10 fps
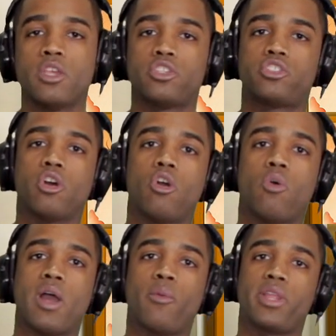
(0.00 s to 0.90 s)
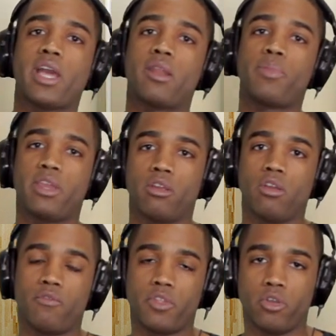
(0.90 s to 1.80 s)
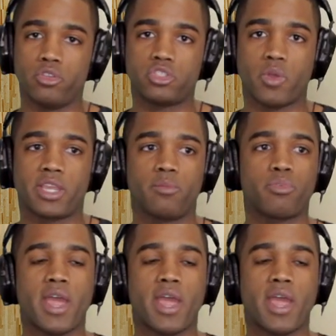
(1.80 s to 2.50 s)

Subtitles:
so I went and got a pair of those so I could